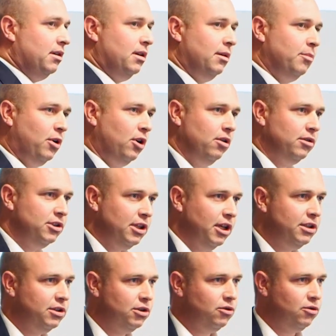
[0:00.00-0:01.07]
and
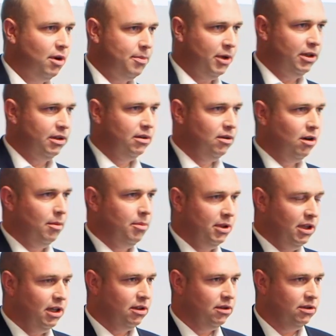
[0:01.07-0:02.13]
polarization gripping our
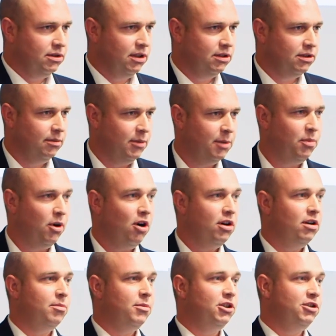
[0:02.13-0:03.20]
political system. And part
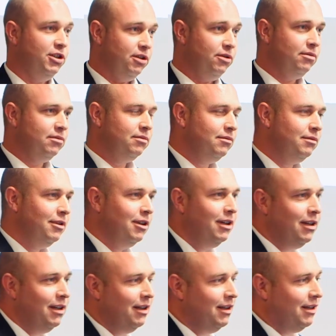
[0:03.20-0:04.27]
number two
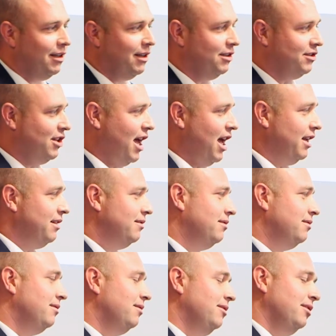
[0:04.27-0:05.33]
is that,
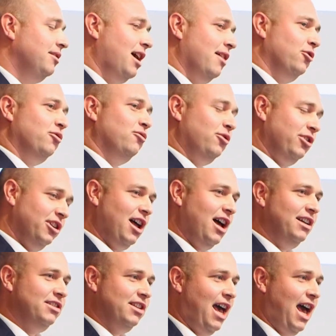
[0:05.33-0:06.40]
having
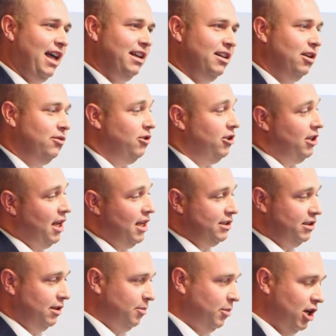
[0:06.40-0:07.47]
realized that and
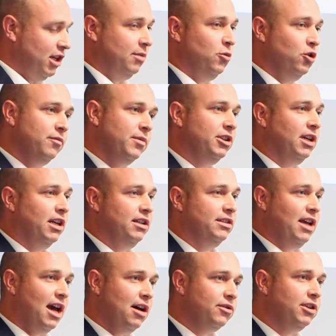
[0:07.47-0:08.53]
realizing the budding movement that
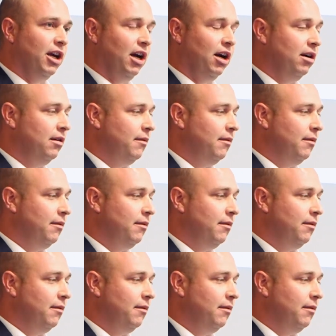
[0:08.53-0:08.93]
is out there,